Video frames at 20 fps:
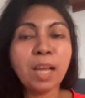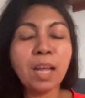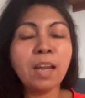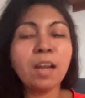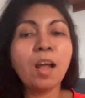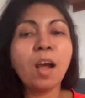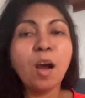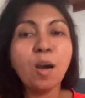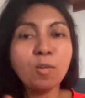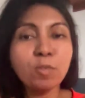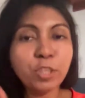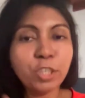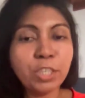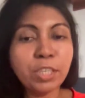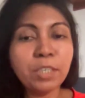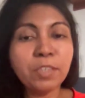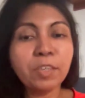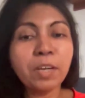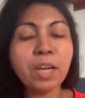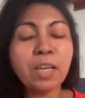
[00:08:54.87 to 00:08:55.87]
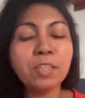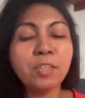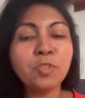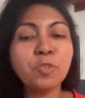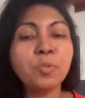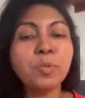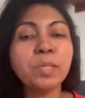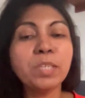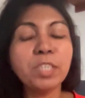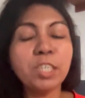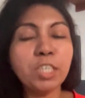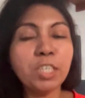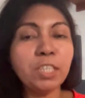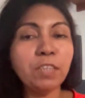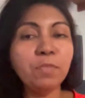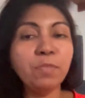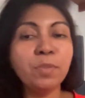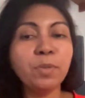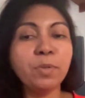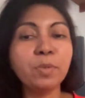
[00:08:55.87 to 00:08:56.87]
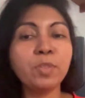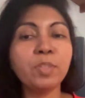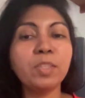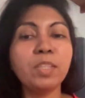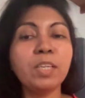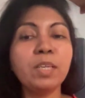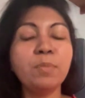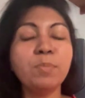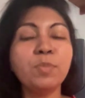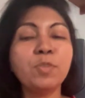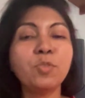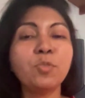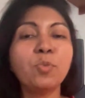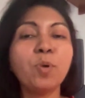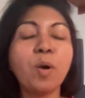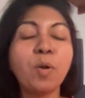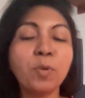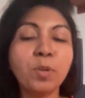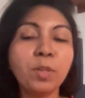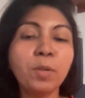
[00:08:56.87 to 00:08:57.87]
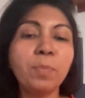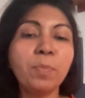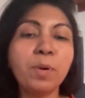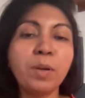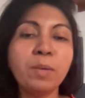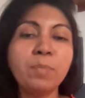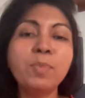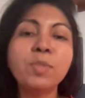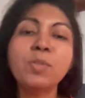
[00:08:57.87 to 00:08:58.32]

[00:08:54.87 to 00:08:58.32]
and how she tries to achieve those themes throughout the poem.